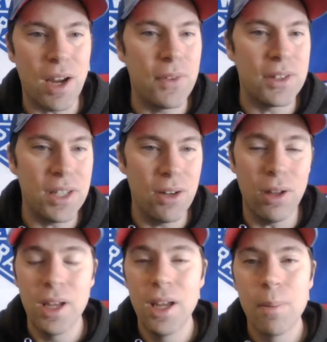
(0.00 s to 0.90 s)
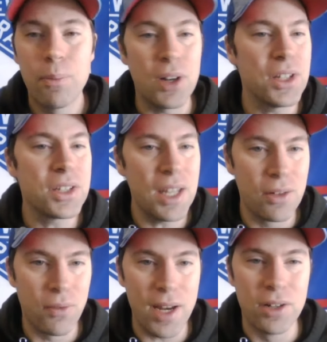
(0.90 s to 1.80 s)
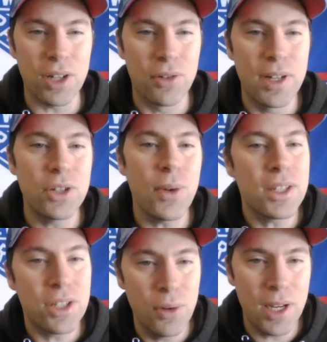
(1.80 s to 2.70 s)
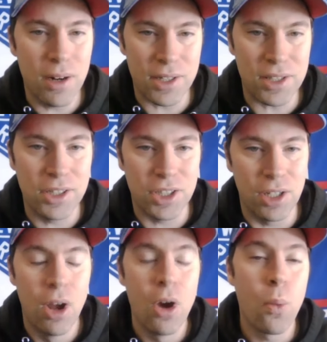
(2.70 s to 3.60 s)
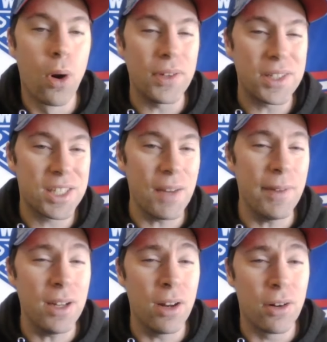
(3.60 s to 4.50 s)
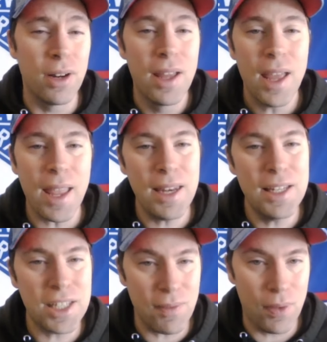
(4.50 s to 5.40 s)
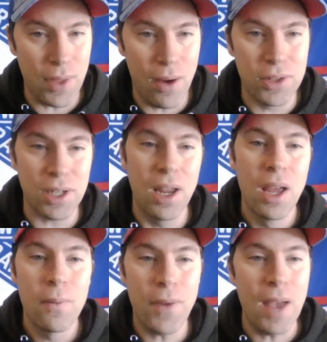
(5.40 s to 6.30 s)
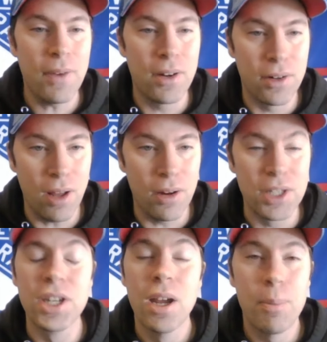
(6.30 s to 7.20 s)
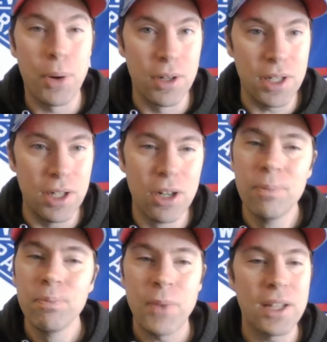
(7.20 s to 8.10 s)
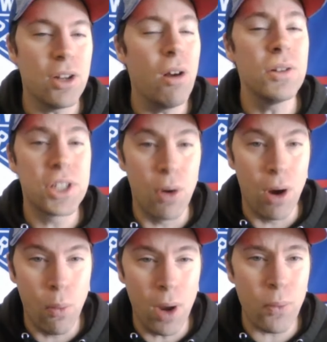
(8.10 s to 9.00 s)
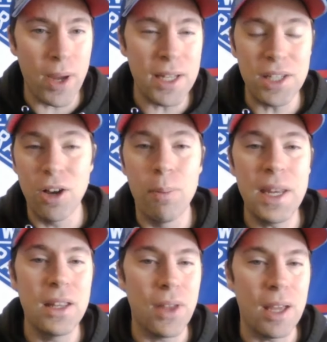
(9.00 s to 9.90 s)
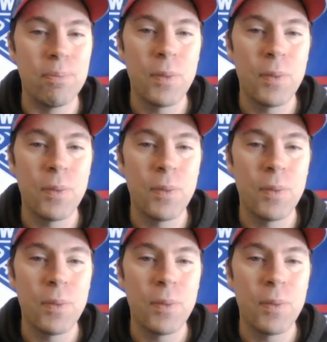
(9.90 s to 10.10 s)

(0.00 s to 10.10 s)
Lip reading: of the deal, Brodzinski and the Rangers agreed to a 2-year extension worth $787,500 per year. It's also a one-way deal, meaning that